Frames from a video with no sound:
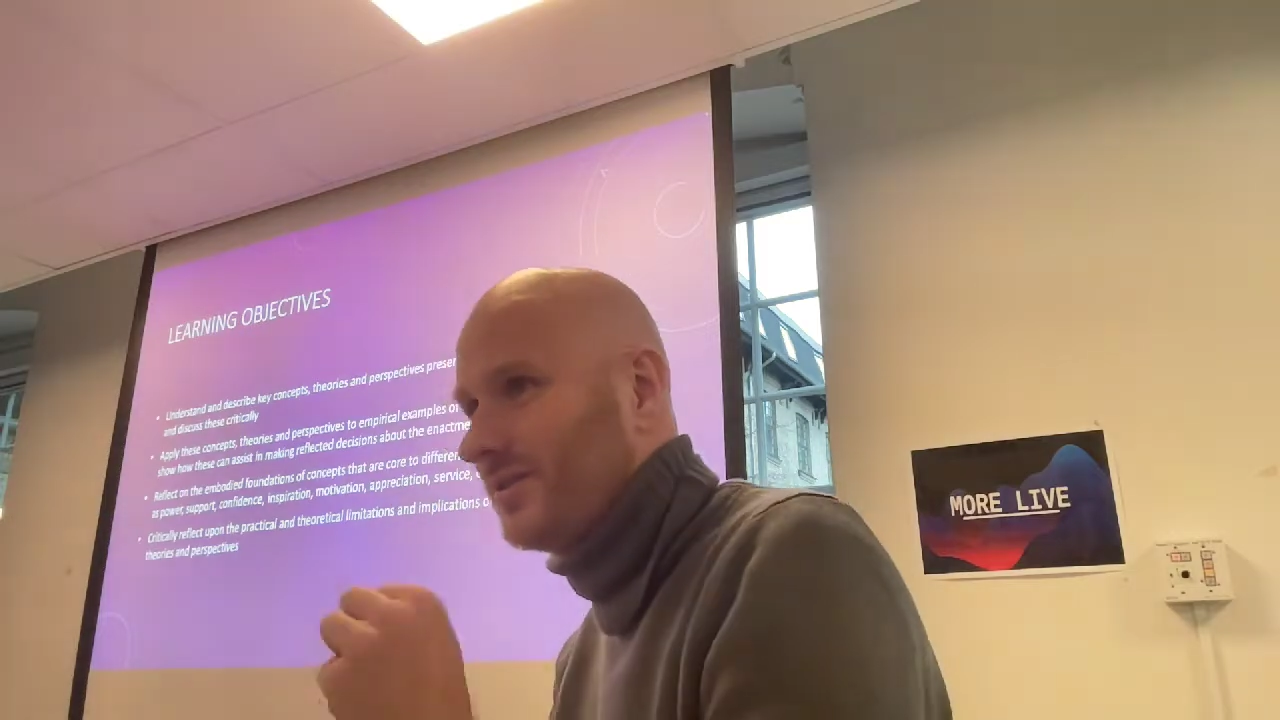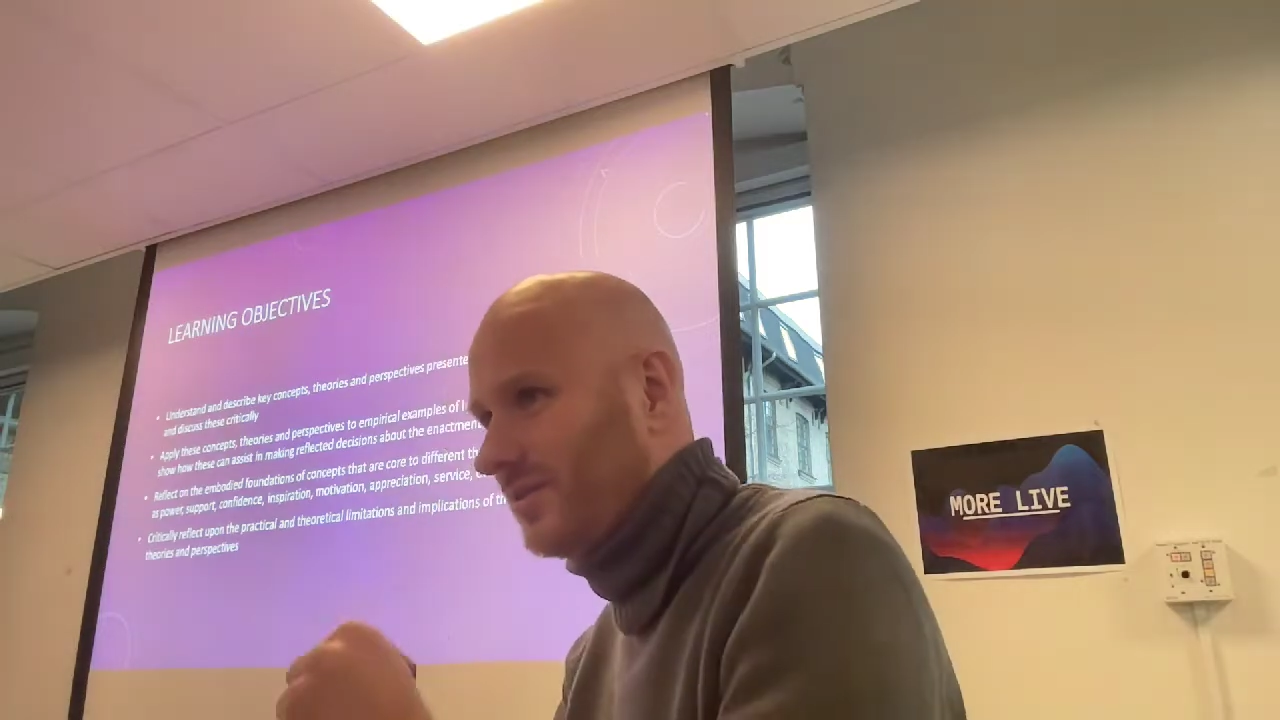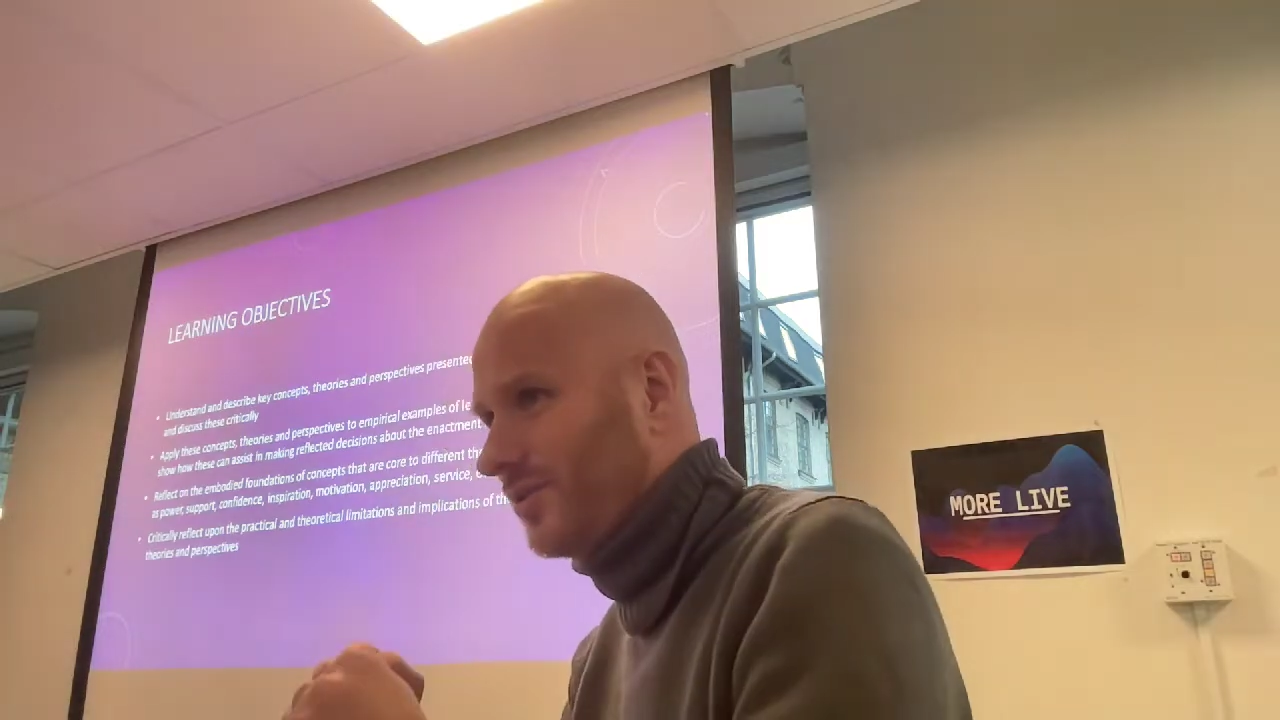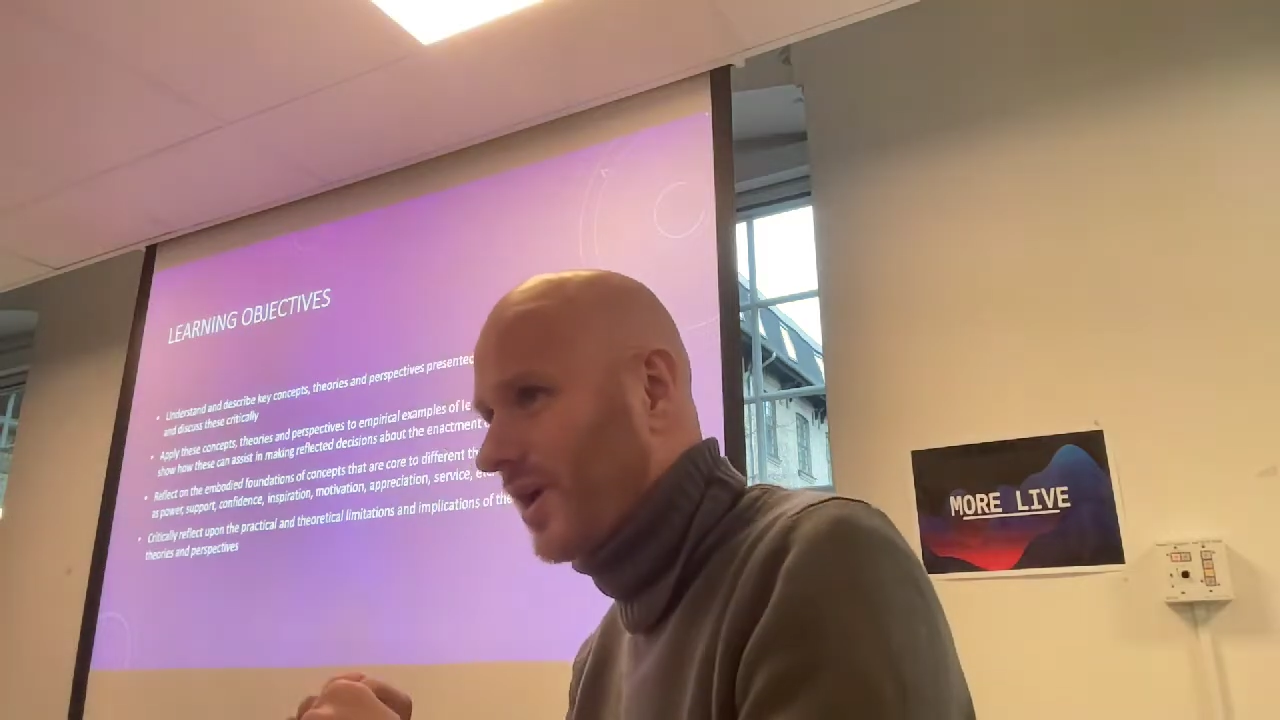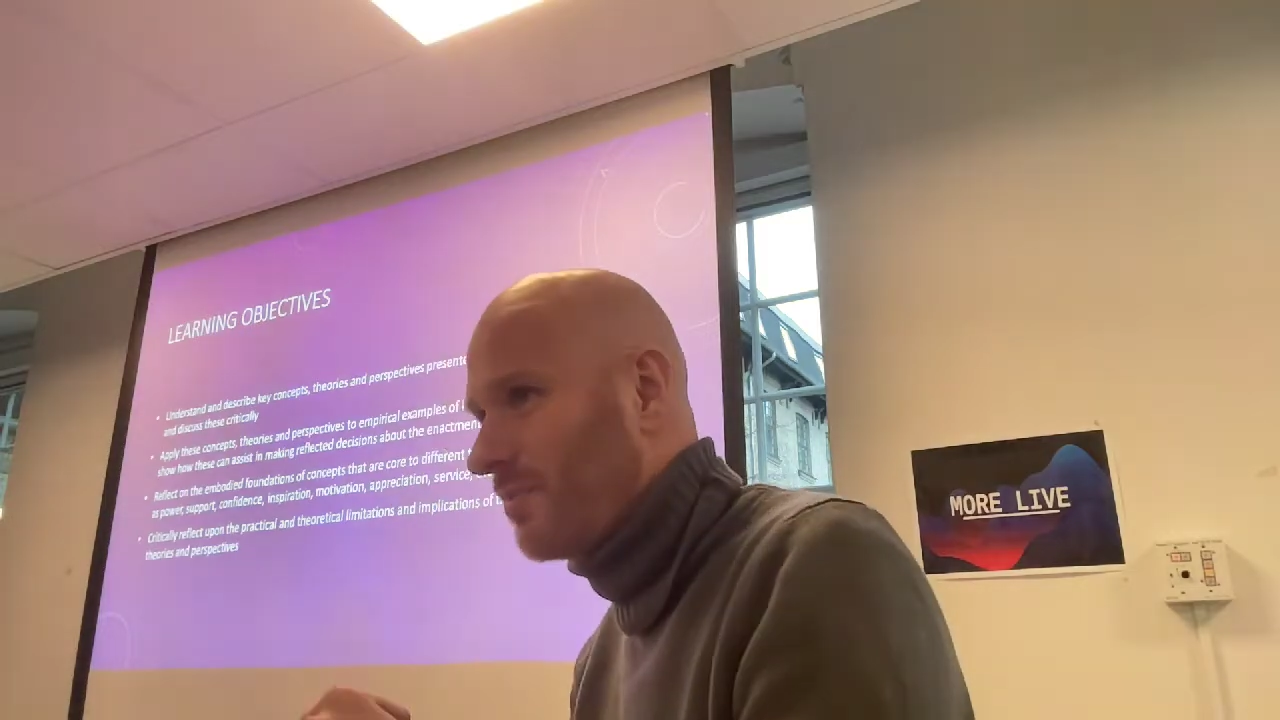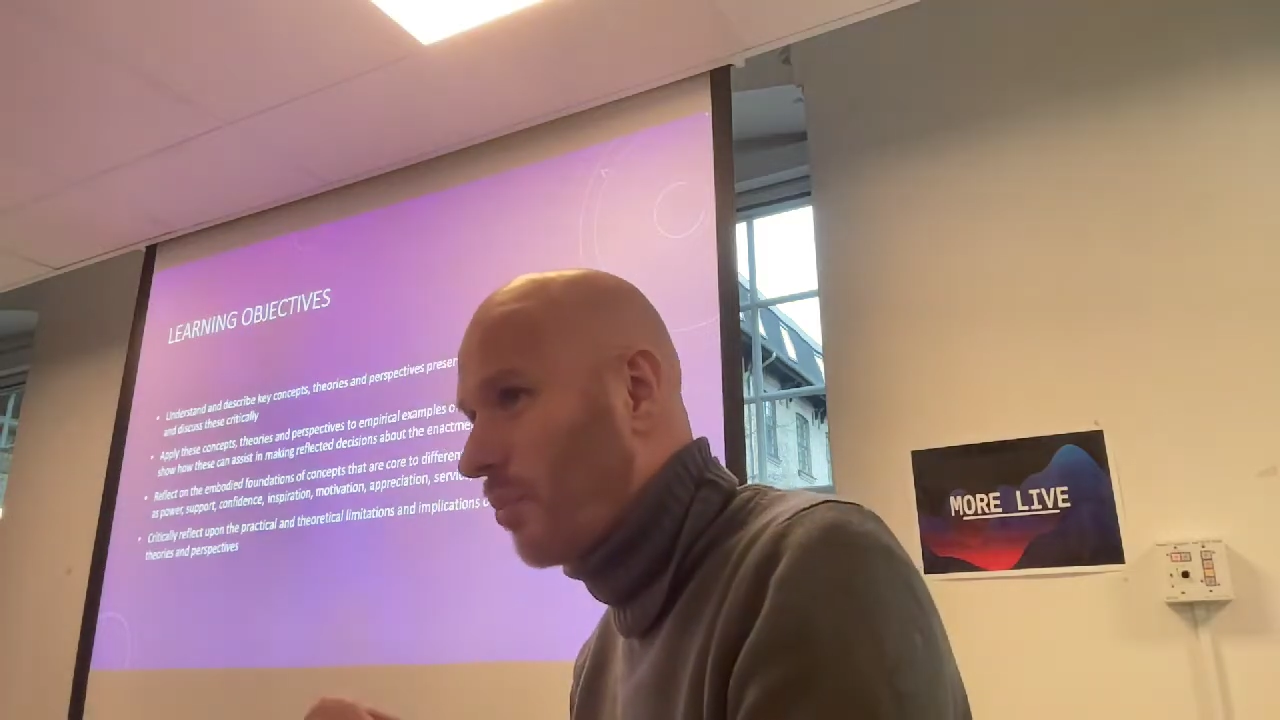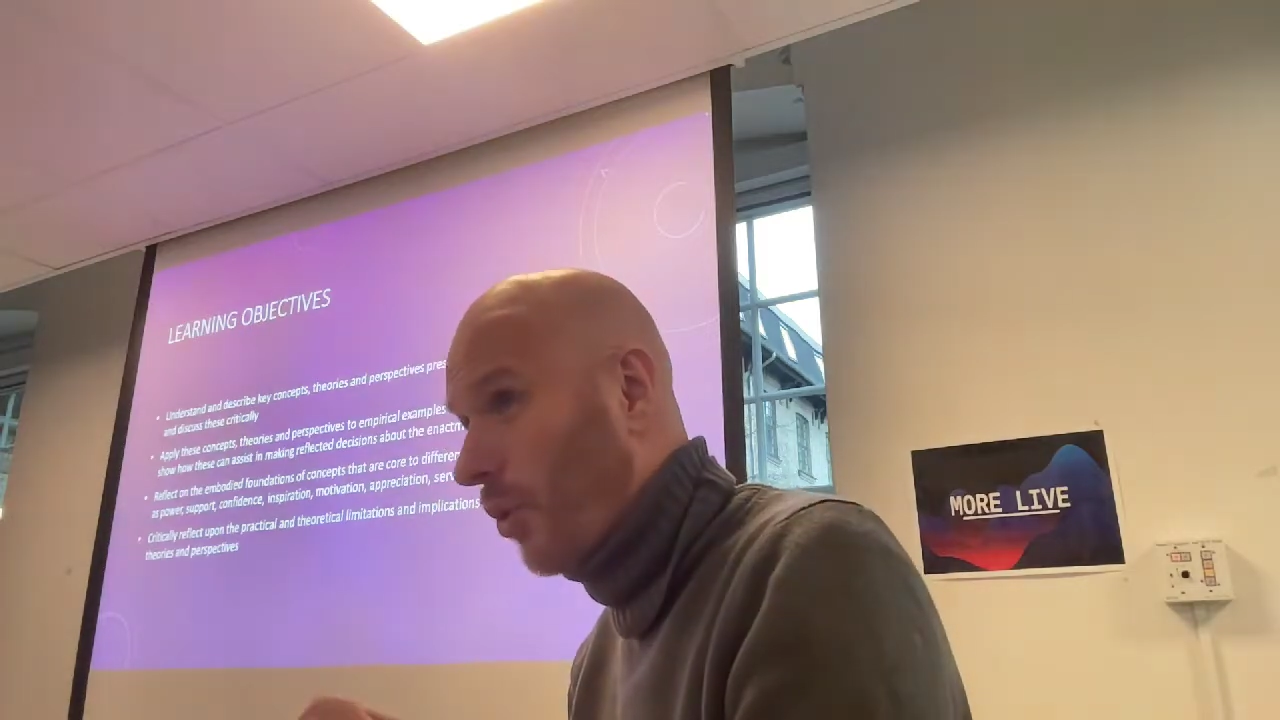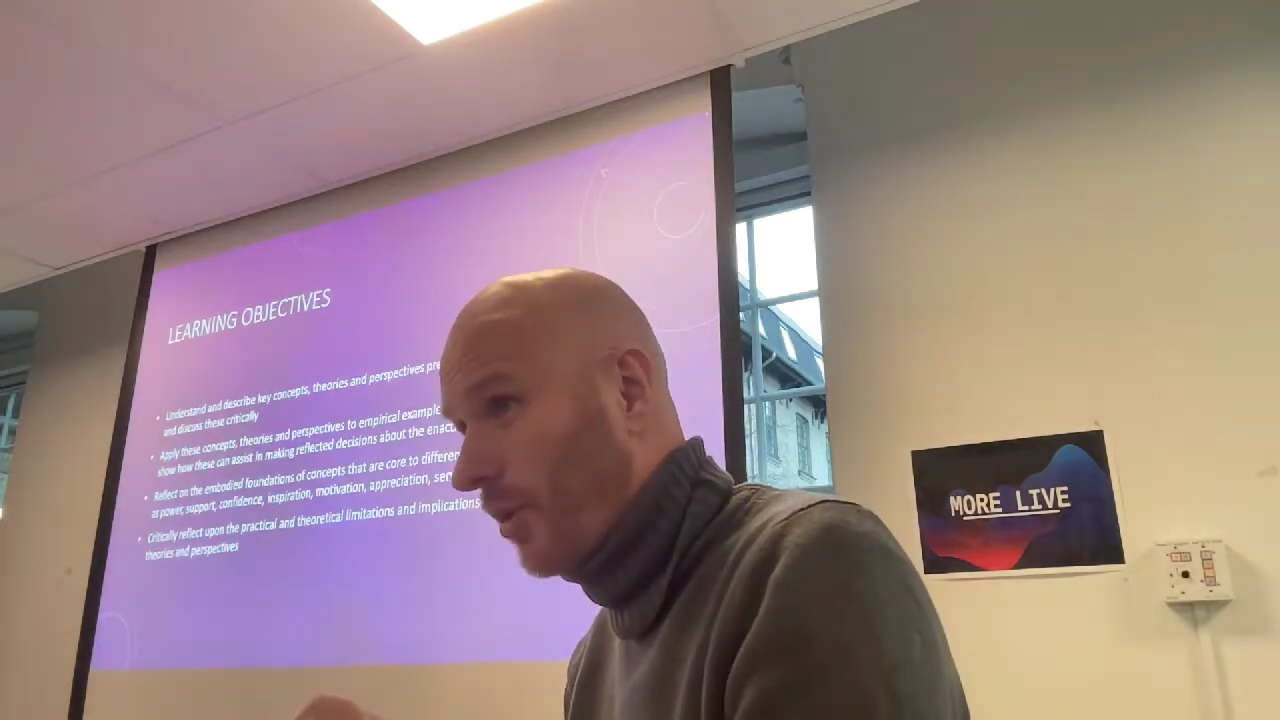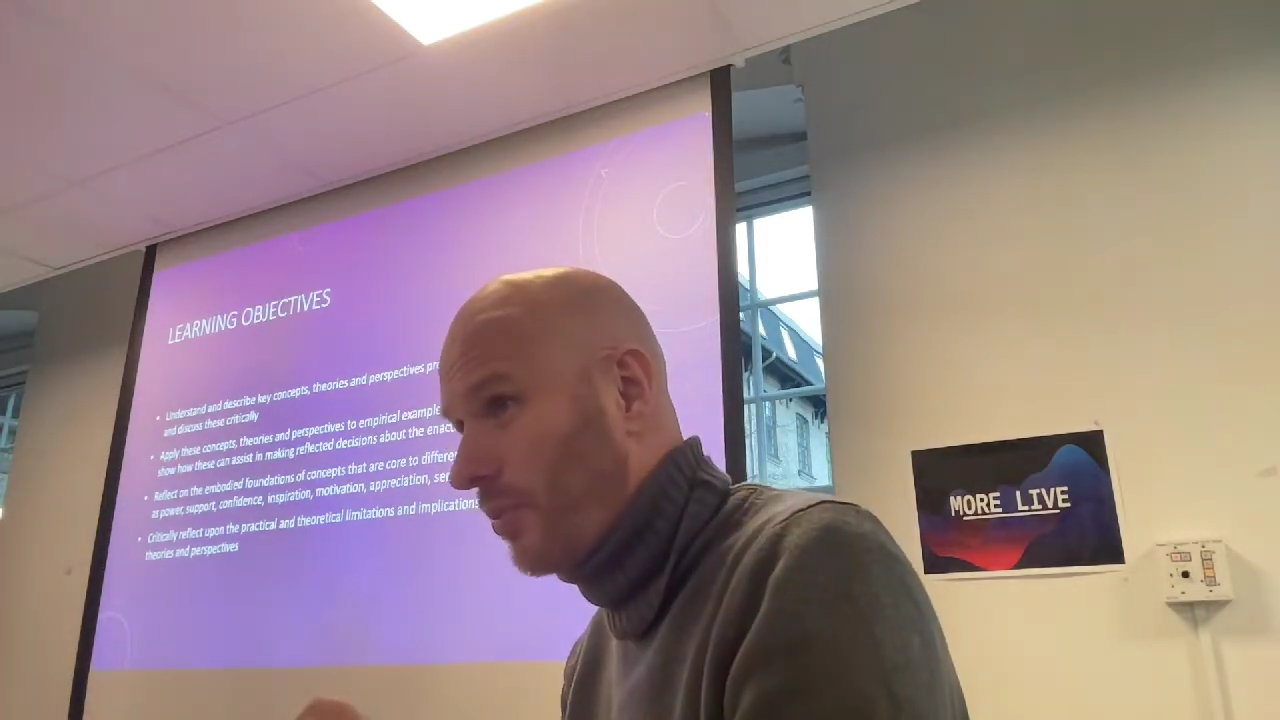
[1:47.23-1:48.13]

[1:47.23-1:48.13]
You get more